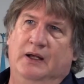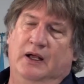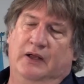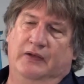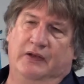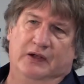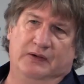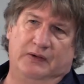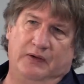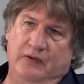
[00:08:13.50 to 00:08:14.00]

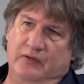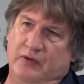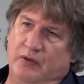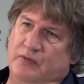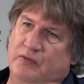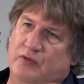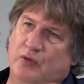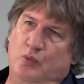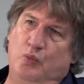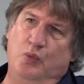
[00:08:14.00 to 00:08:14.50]

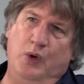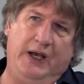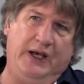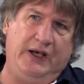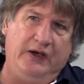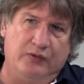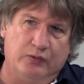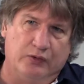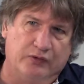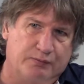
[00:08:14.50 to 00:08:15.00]
The
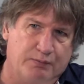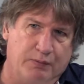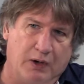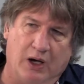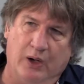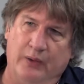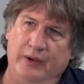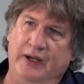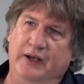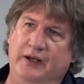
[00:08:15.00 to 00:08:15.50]
wind was
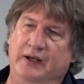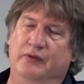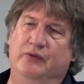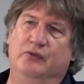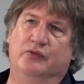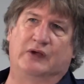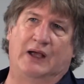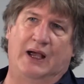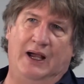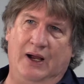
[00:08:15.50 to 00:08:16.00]
blowing, it
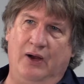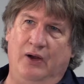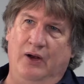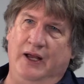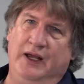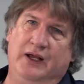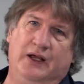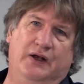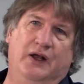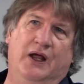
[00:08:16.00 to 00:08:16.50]
was
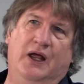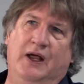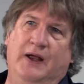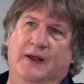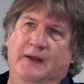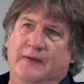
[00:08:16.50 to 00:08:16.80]
howling, and